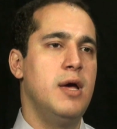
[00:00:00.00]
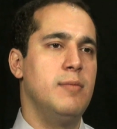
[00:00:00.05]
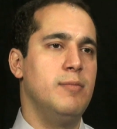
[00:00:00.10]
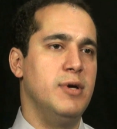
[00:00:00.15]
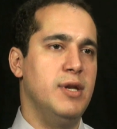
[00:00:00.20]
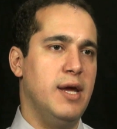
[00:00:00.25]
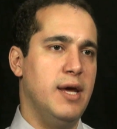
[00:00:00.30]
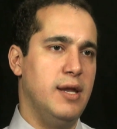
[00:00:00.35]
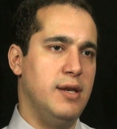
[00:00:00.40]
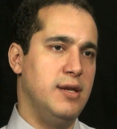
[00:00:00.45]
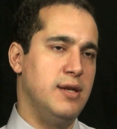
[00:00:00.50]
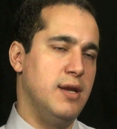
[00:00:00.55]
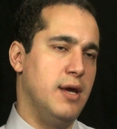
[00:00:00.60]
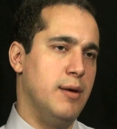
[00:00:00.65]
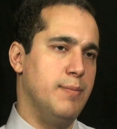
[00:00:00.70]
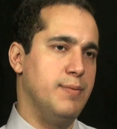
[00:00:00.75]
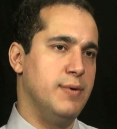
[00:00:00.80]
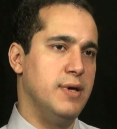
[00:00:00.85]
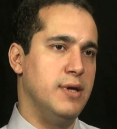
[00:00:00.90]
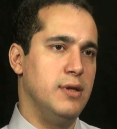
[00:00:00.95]
but ended
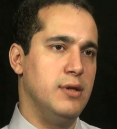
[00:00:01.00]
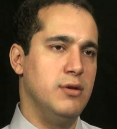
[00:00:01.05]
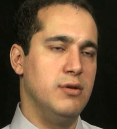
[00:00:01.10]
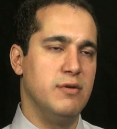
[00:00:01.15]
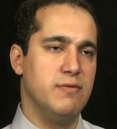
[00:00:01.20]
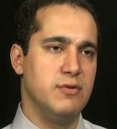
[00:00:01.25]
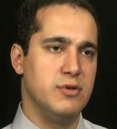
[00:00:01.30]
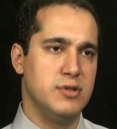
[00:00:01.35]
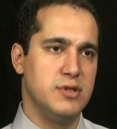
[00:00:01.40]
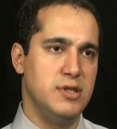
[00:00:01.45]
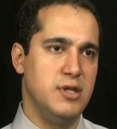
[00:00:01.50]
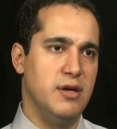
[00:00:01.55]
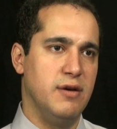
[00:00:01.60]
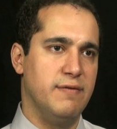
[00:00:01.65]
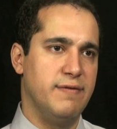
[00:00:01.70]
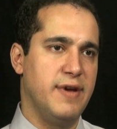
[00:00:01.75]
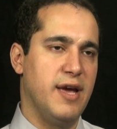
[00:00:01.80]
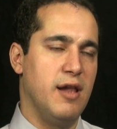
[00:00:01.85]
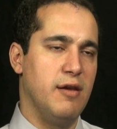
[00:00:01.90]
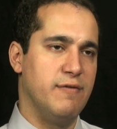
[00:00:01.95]
up at University
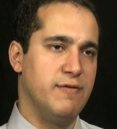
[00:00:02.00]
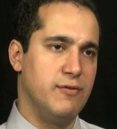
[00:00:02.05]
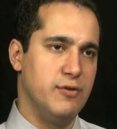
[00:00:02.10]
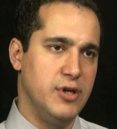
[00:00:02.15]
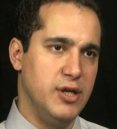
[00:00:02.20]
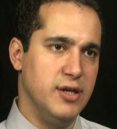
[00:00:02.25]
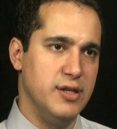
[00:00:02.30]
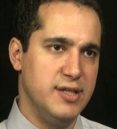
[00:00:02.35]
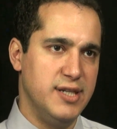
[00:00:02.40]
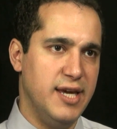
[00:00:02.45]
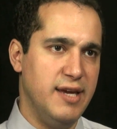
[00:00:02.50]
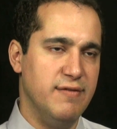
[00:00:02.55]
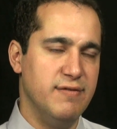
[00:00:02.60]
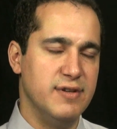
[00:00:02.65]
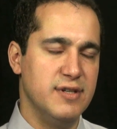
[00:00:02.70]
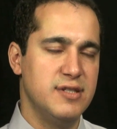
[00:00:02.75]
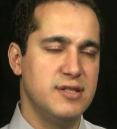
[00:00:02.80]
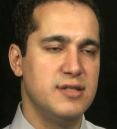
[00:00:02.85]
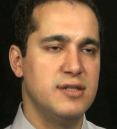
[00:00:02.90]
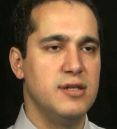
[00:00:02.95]
of California,
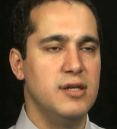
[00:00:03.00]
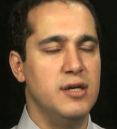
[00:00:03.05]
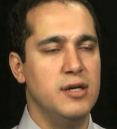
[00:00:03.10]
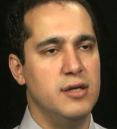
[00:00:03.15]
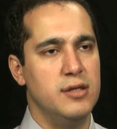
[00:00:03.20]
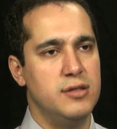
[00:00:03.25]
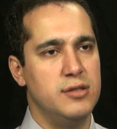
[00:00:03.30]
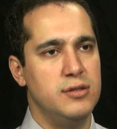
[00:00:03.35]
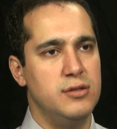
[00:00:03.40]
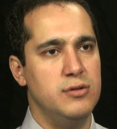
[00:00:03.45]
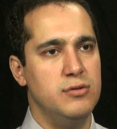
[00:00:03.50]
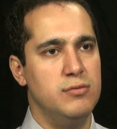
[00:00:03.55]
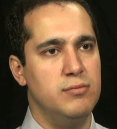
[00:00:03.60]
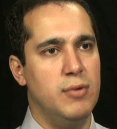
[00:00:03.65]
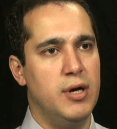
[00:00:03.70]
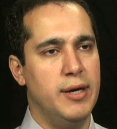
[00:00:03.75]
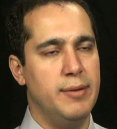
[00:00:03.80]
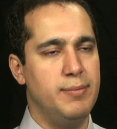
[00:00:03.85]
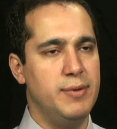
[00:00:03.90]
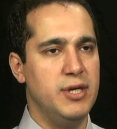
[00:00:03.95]
Davis to do
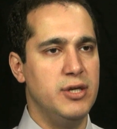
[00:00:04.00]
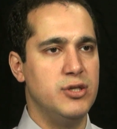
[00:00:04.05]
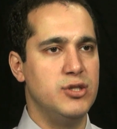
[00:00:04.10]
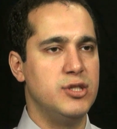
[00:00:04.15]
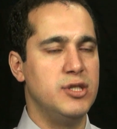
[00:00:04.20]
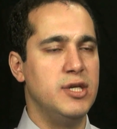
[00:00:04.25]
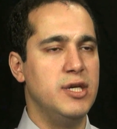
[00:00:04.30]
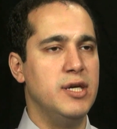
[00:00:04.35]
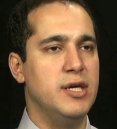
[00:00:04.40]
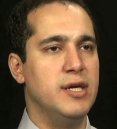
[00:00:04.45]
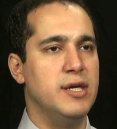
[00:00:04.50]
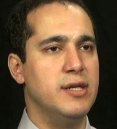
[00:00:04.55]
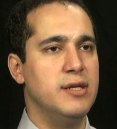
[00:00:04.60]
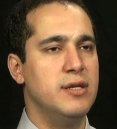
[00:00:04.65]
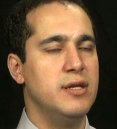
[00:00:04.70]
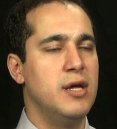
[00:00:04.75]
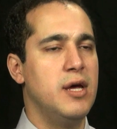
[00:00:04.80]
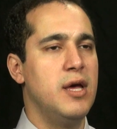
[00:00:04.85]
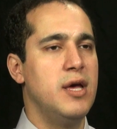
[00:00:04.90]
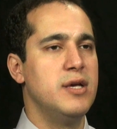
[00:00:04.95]
my PhD in
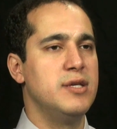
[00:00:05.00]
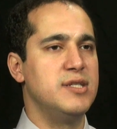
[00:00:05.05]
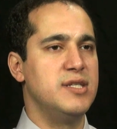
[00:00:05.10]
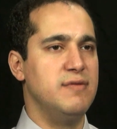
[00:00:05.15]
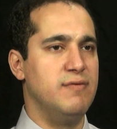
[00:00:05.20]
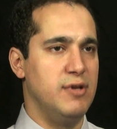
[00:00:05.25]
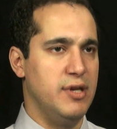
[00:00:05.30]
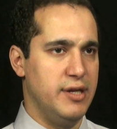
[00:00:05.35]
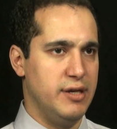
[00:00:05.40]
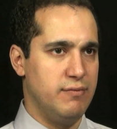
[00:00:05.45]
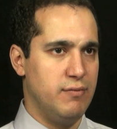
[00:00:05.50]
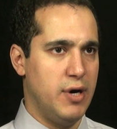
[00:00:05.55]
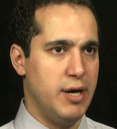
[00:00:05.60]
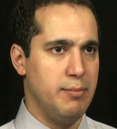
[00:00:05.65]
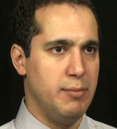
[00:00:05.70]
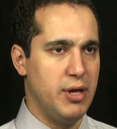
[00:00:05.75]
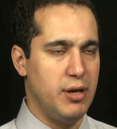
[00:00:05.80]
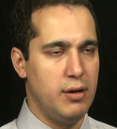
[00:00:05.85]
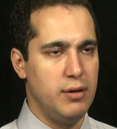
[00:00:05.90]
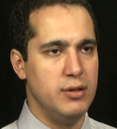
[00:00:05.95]
civil and
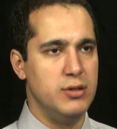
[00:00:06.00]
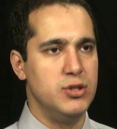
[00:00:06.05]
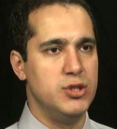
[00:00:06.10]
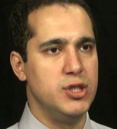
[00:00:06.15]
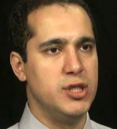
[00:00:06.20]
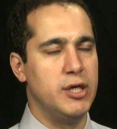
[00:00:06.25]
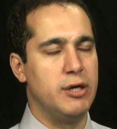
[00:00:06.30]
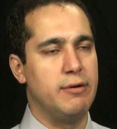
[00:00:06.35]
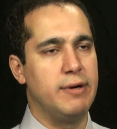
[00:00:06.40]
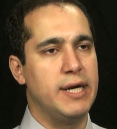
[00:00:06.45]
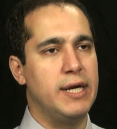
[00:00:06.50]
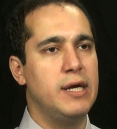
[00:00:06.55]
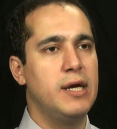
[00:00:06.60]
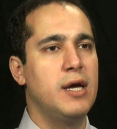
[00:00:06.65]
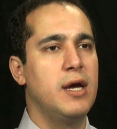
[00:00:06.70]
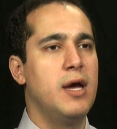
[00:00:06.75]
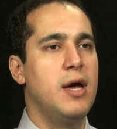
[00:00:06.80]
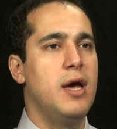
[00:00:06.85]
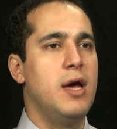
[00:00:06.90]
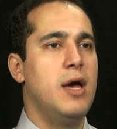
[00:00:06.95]
environmental engineering.
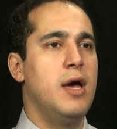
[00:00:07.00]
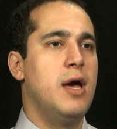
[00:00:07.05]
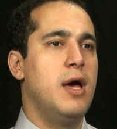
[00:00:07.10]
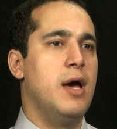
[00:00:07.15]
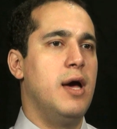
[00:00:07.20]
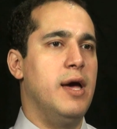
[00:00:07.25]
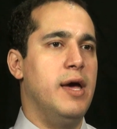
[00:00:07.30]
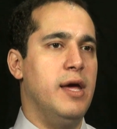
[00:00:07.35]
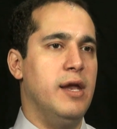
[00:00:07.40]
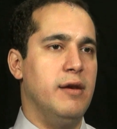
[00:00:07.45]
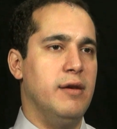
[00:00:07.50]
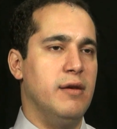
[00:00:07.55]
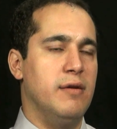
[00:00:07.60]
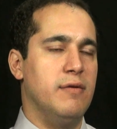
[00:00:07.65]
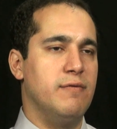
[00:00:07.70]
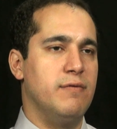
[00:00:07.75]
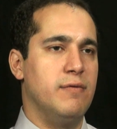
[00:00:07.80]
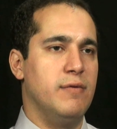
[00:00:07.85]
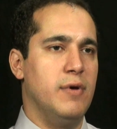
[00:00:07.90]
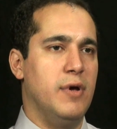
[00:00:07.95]

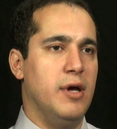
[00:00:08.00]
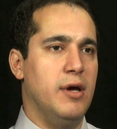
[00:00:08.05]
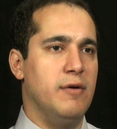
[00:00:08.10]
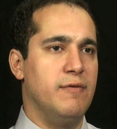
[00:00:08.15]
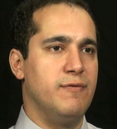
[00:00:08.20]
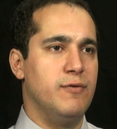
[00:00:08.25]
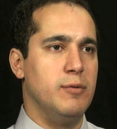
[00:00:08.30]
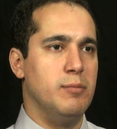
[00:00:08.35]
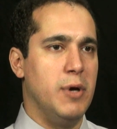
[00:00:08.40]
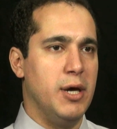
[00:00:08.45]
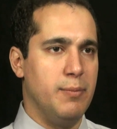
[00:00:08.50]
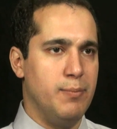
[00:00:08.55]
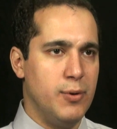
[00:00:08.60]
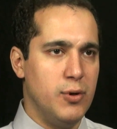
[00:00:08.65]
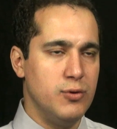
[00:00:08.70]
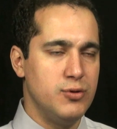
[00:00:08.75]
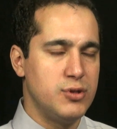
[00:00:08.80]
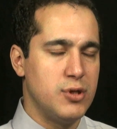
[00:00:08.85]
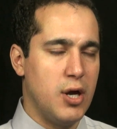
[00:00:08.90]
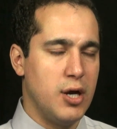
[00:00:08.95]
And for my
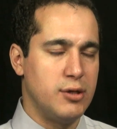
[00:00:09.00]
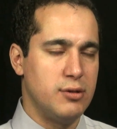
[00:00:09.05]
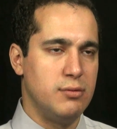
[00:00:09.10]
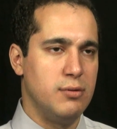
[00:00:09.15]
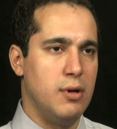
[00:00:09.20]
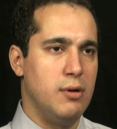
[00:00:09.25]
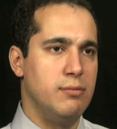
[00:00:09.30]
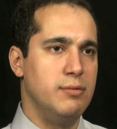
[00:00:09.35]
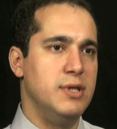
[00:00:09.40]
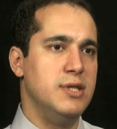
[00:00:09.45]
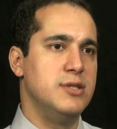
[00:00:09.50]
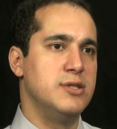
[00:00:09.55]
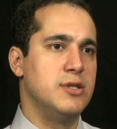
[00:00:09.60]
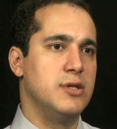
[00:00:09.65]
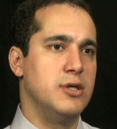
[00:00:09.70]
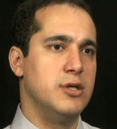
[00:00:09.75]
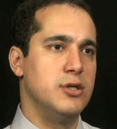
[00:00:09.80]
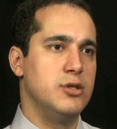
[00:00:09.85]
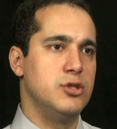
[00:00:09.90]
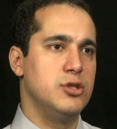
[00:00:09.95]
postdoctoral
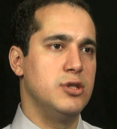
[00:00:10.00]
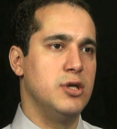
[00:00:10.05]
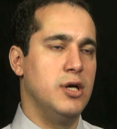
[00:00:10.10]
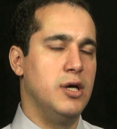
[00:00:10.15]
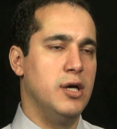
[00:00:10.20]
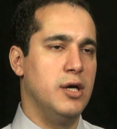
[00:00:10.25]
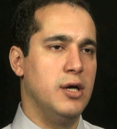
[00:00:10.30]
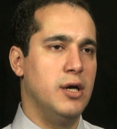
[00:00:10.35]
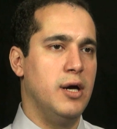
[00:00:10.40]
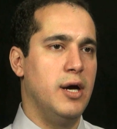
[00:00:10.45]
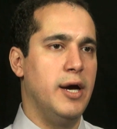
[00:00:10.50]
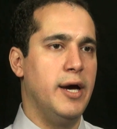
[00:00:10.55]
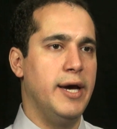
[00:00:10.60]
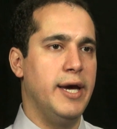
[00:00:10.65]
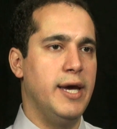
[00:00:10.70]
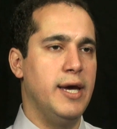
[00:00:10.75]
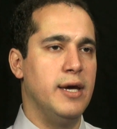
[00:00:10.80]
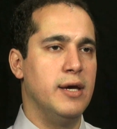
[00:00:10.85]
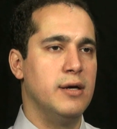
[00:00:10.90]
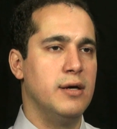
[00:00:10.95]
research,
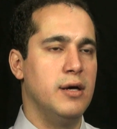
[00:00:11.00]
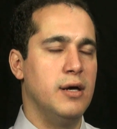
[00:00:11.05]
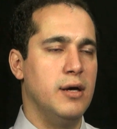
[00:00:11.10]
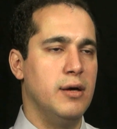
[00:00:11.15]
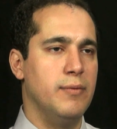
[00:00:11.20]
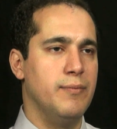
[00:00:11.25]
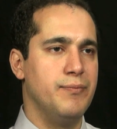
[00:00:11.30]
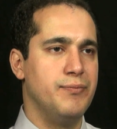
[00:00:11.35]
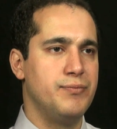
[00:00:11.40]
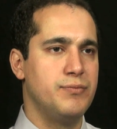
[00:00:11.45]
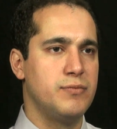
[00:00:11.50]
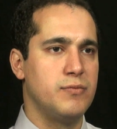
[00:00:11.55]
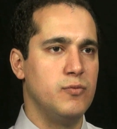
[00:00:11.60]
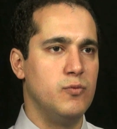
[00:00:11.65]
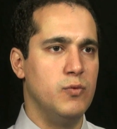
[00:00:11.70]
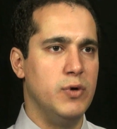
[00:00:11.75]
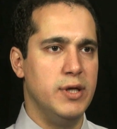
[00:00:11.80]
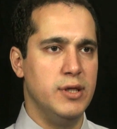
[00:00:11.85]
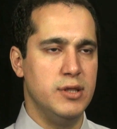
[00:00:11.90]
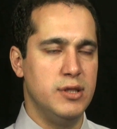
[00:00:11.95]
I
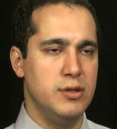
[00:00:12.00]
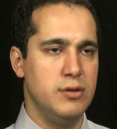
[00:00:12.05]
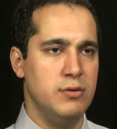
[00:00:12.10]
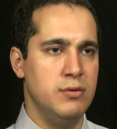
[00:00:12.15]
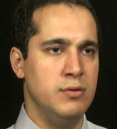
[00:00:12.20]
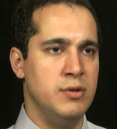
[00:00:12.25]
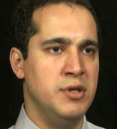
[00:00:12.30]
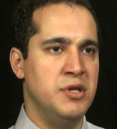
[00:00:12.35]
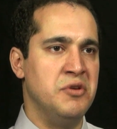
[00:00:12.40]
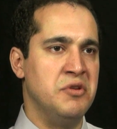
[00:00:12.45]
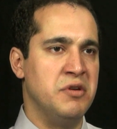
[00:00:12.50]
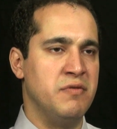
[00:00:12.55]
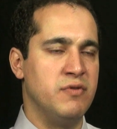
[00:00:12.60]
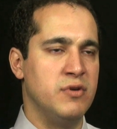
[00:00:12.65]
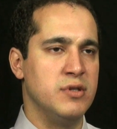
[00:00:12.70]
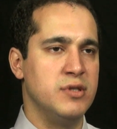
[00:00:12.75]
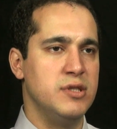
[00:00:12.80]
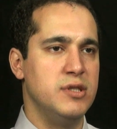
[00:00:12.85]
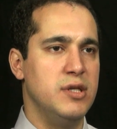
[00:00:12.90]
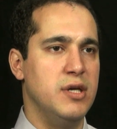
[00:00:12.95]
went to the
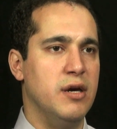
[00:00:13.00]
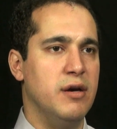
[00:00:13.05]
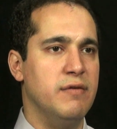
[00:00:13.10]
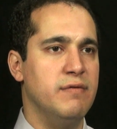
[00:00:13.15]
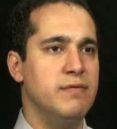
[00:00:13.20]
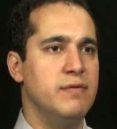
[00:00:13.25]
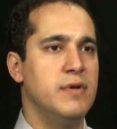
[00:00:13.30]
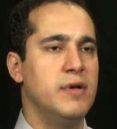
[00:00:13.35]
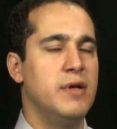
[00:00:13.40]
University of